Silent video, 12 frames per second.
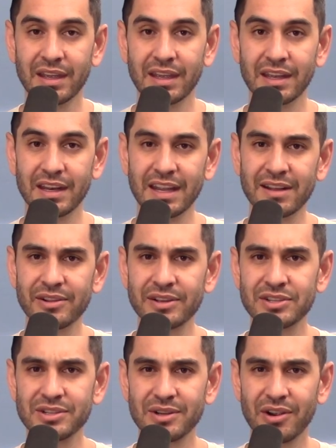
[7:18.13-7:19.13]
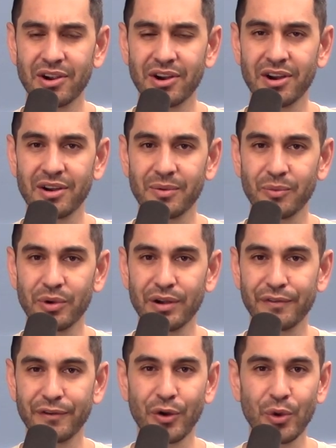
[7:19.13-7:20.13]
In English, our
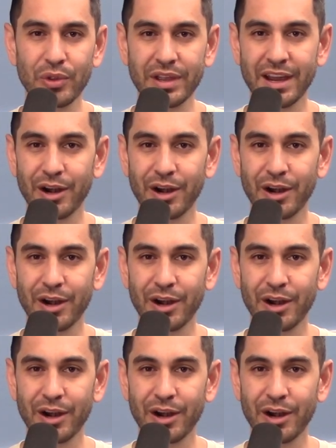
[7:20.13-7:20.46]
word for holy